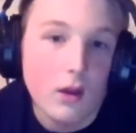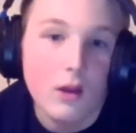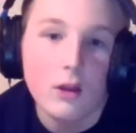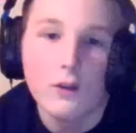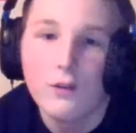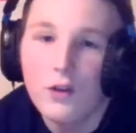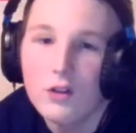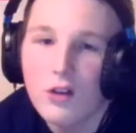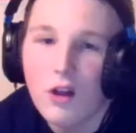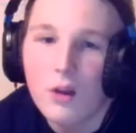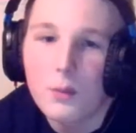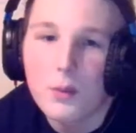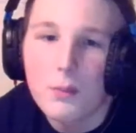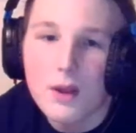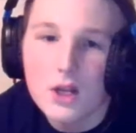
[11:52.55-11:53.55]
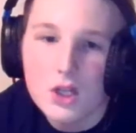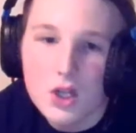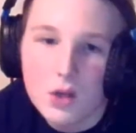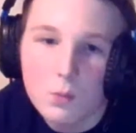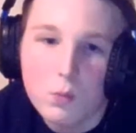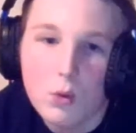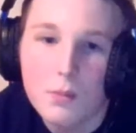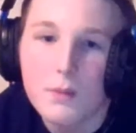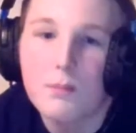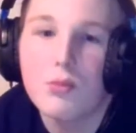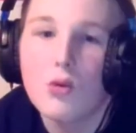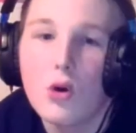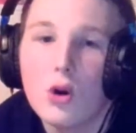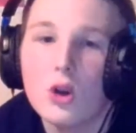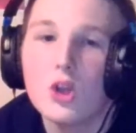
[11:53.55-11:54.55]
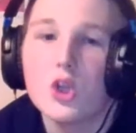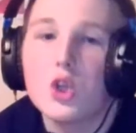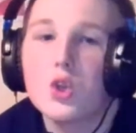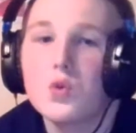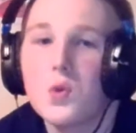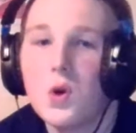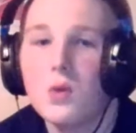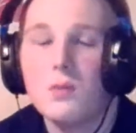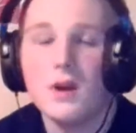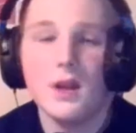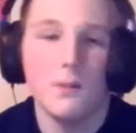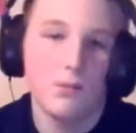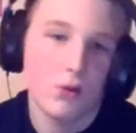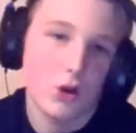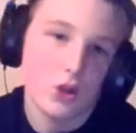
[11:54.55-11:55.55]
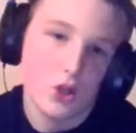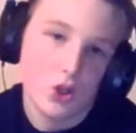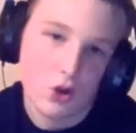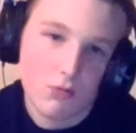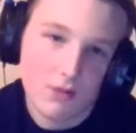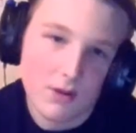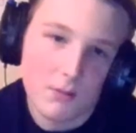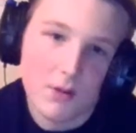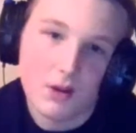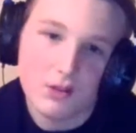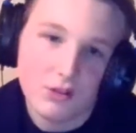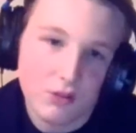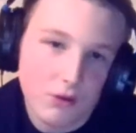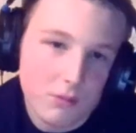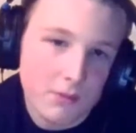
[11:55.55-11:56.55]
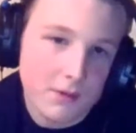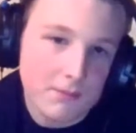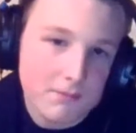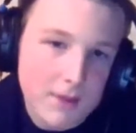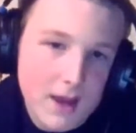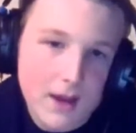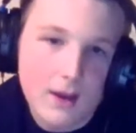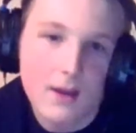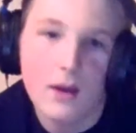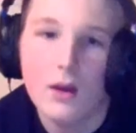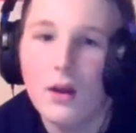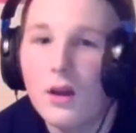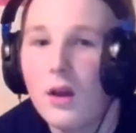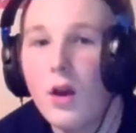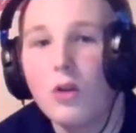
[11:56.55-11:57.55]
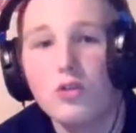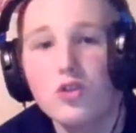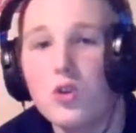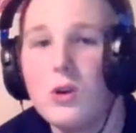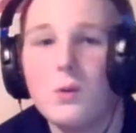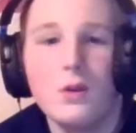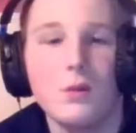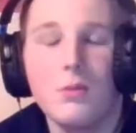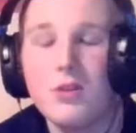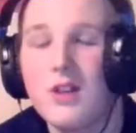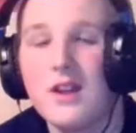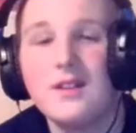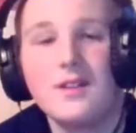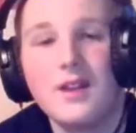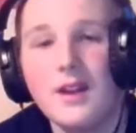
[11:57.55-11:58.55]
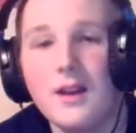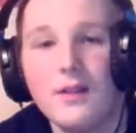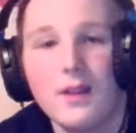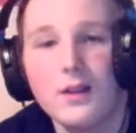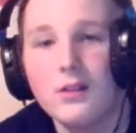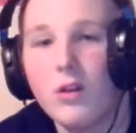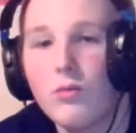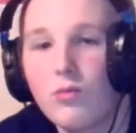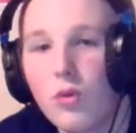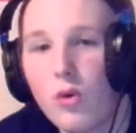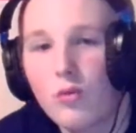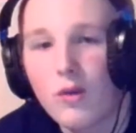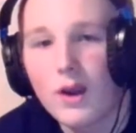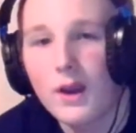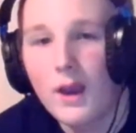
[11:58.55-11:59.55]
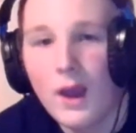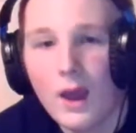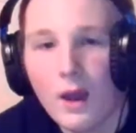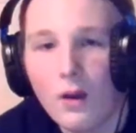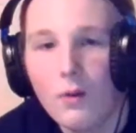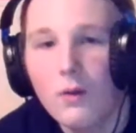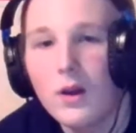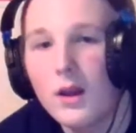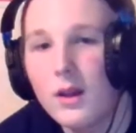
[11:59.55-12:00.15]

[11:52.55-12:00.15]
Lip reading: The first honorable mention will be Braun Strowman. Braun Strowman, the monster among men. Truly one of the most entertaining things on Raw right now.